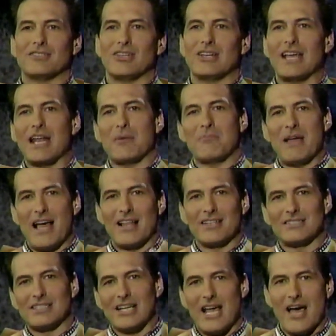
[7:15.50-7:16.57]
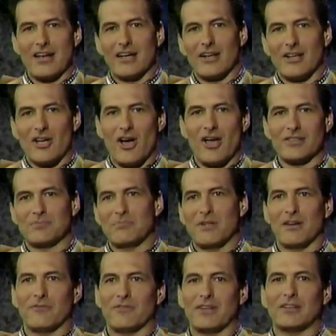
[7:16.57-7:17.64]
So you got to balance it out in a
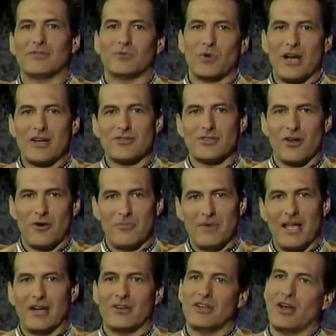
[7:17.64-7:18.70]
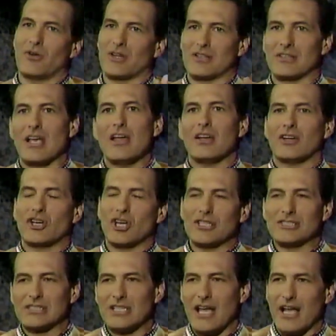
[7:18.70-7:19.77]
cost-benefit ratio manner, you know, because
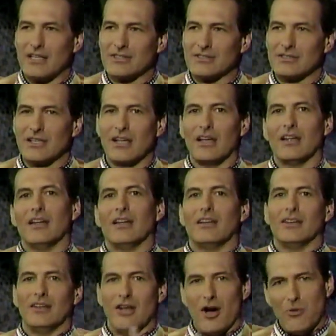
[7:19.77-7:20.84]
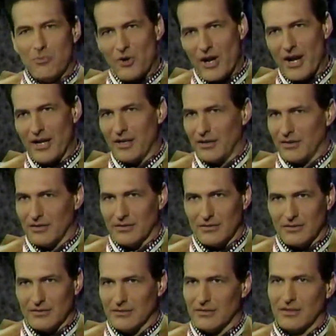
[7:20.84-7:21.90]
good sex, no brain,
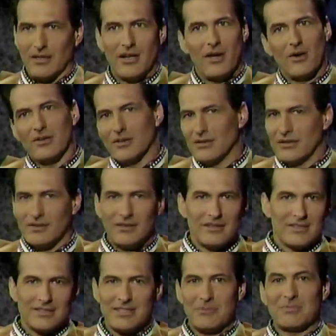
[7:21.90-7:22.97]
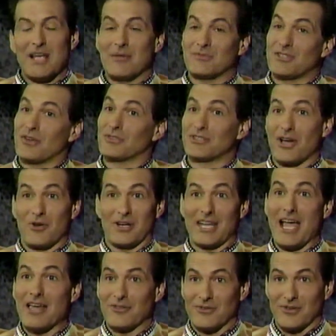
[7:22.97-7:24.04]
you know? Sometimes those go
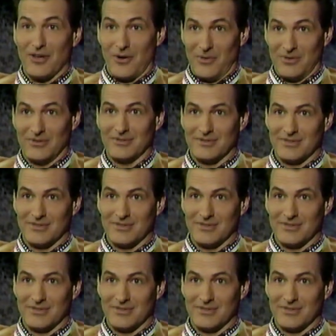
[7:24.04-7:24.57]
together, though.